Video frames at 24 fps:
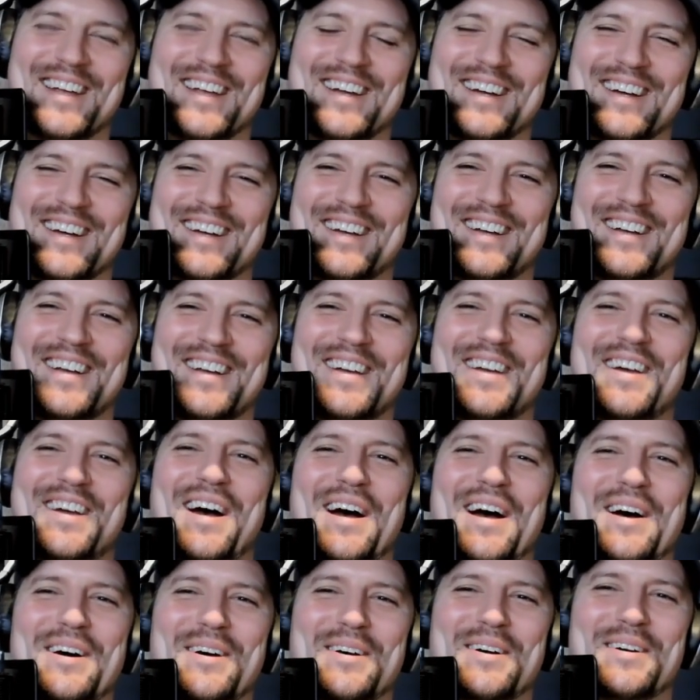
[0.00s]
a,
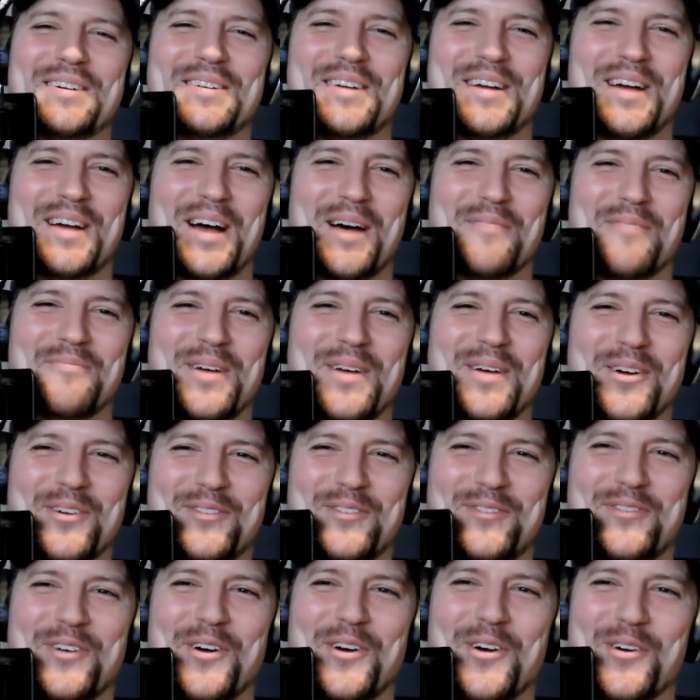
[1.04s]
a a milk
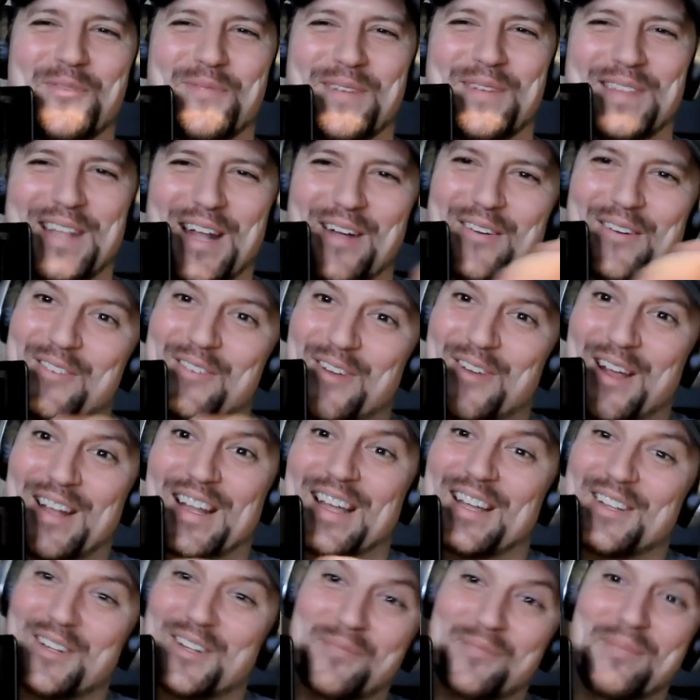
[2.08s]
foam, and then I would yep. like a
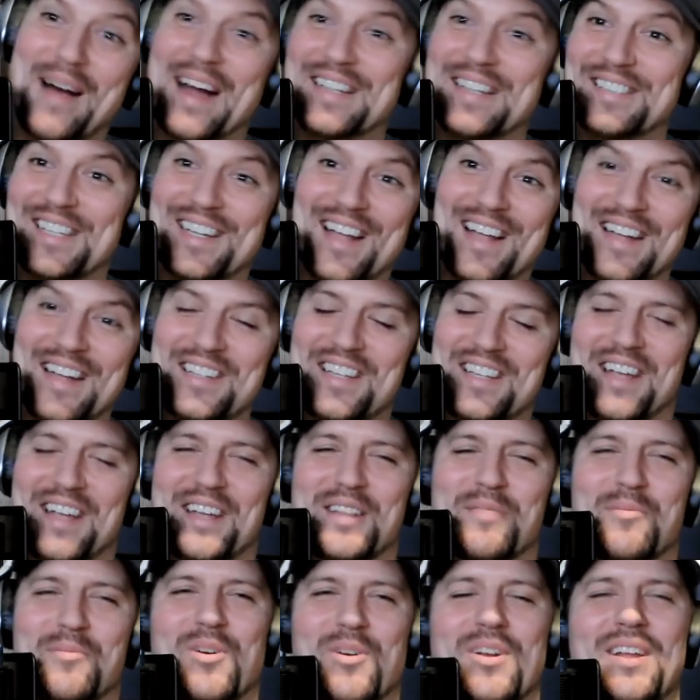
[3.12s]
little matcha latte in the
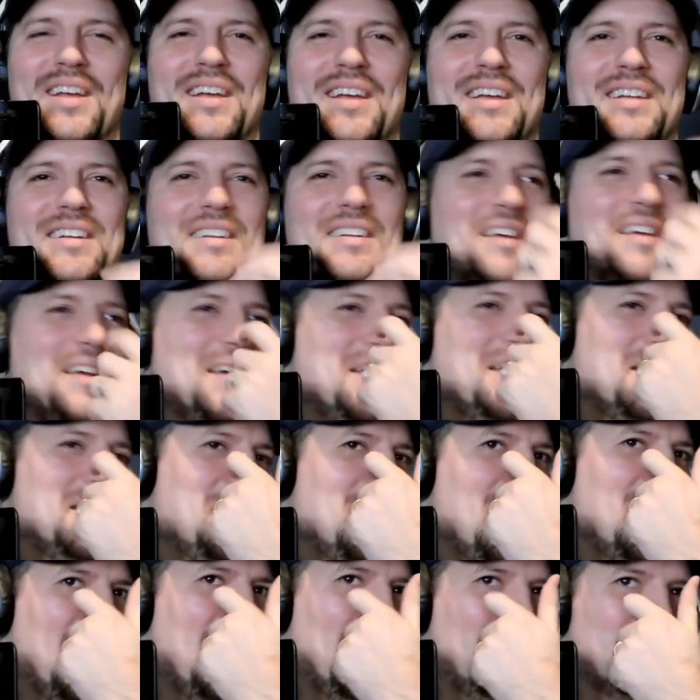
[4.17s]
morning, and yeah,
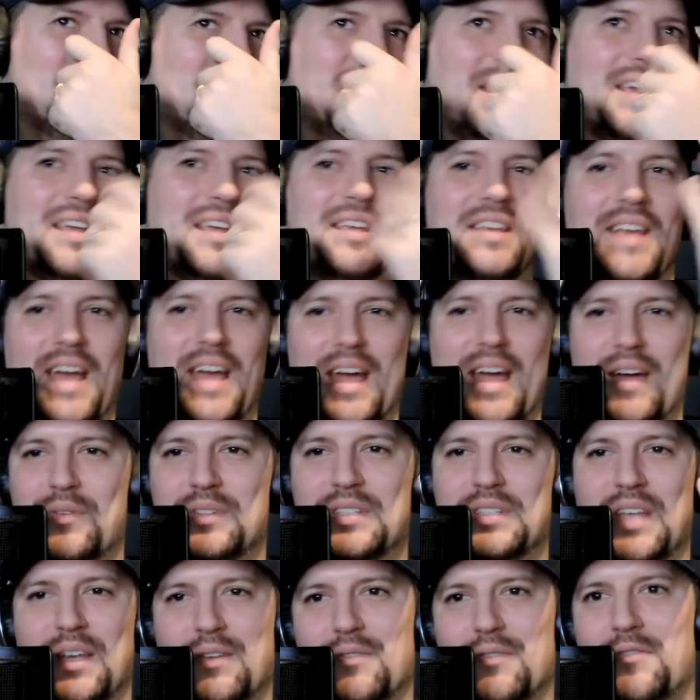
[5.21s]
and it was like yeah, it was
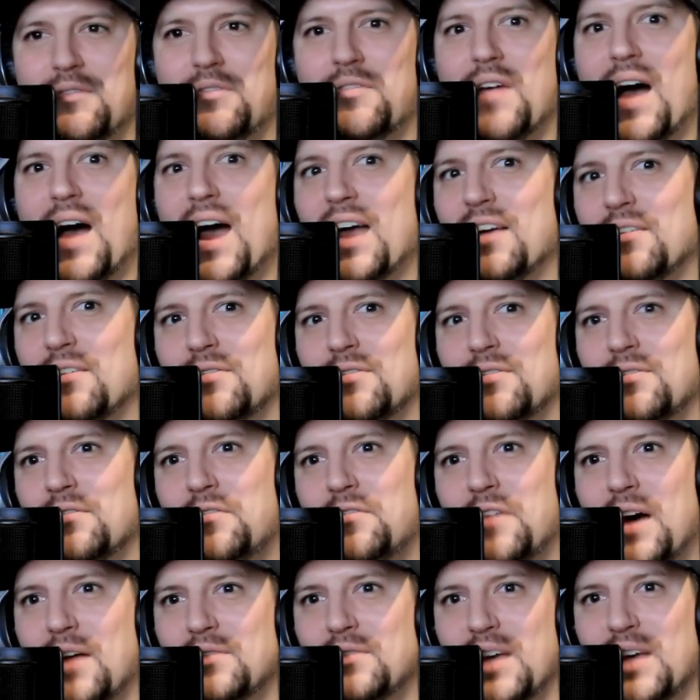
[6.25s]
like five
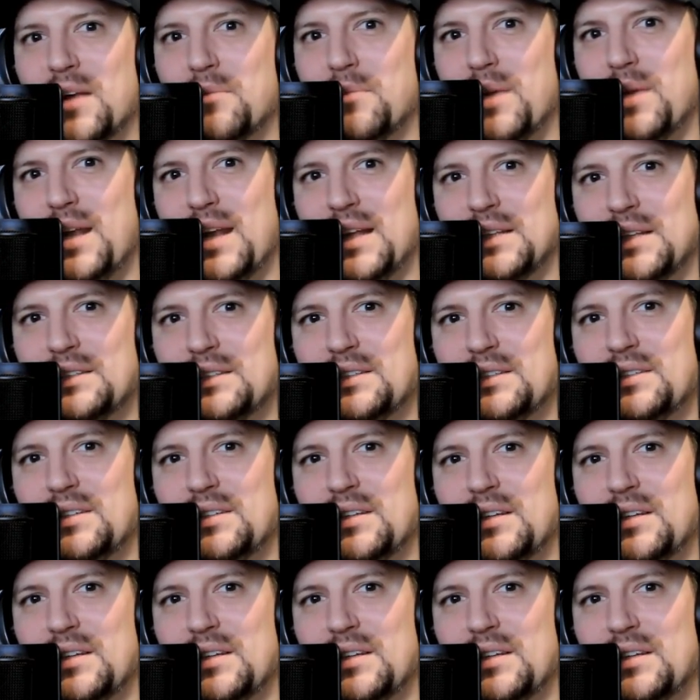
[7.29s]
five ten minutes,